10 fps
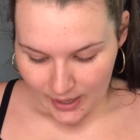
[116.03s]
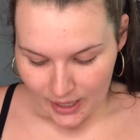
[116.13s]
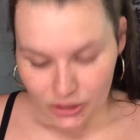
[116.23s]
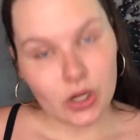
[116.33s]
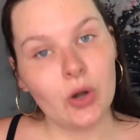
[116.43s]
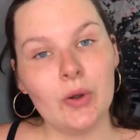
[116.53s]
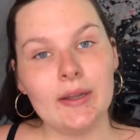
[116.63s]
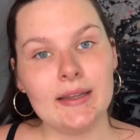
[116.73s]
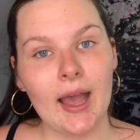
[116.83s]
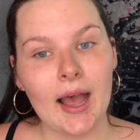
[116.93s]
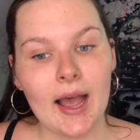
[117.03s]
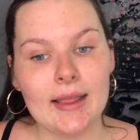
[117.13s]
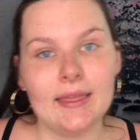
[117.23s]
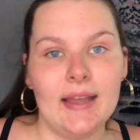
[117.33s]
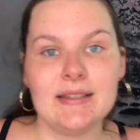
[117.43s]
so yeah,
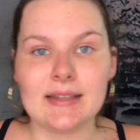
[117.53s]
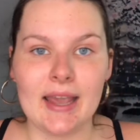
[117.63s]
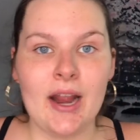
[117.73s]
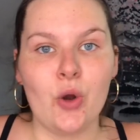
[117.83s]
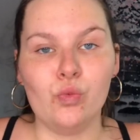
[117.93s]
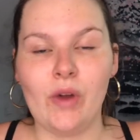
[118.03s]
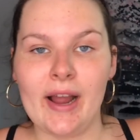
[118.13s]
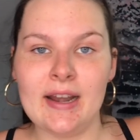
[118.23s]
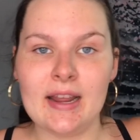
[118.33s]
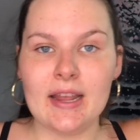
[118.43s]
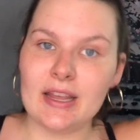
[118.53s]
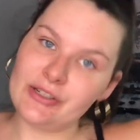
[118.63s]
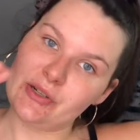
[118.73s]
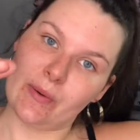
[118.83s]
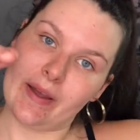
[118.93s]
let's get right
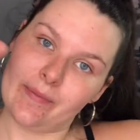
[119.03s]
into it.